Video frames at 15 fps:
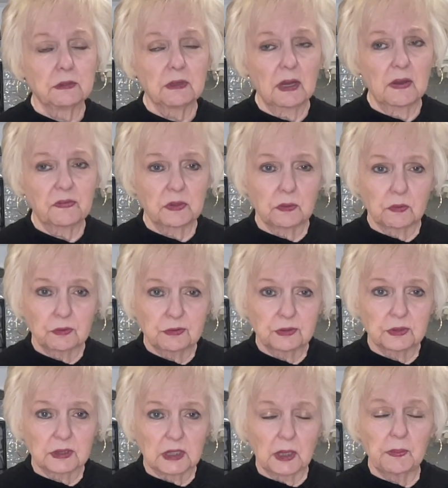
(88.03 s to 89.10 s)
have an orchard
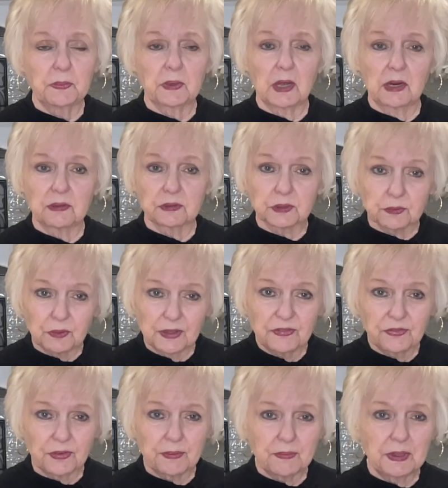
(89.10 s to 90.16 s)
a couple hours away
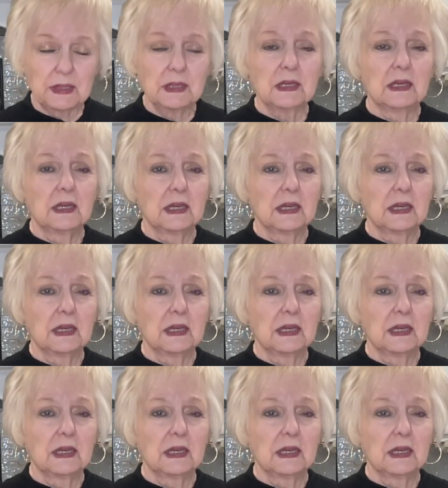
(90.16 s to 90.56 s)
from me,